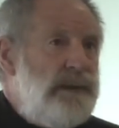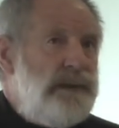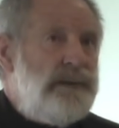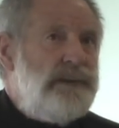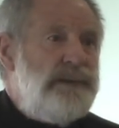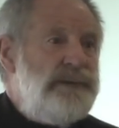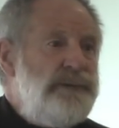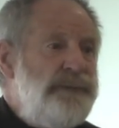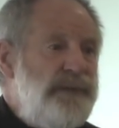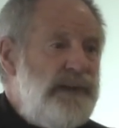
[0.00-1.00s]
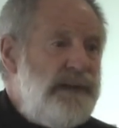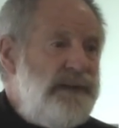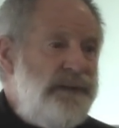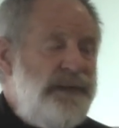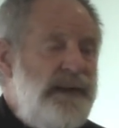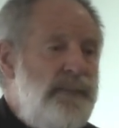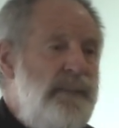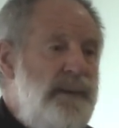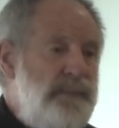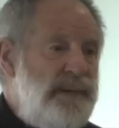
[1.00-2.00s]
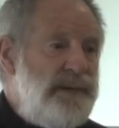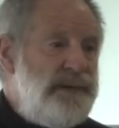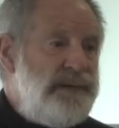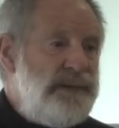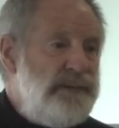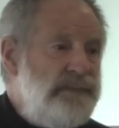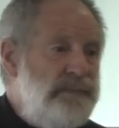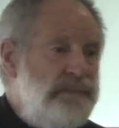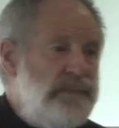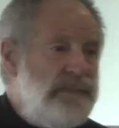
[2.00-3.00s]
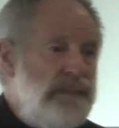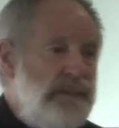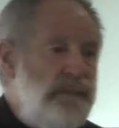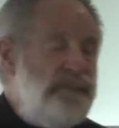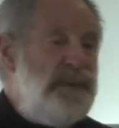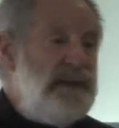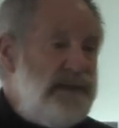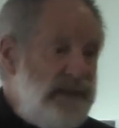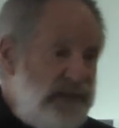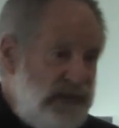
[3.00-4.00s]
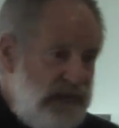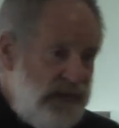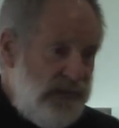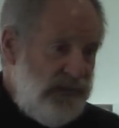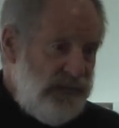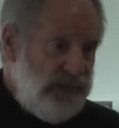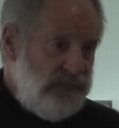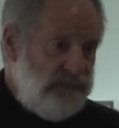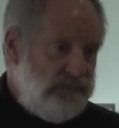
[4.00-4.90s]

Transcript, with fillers: Uh, you find their members building ski areas.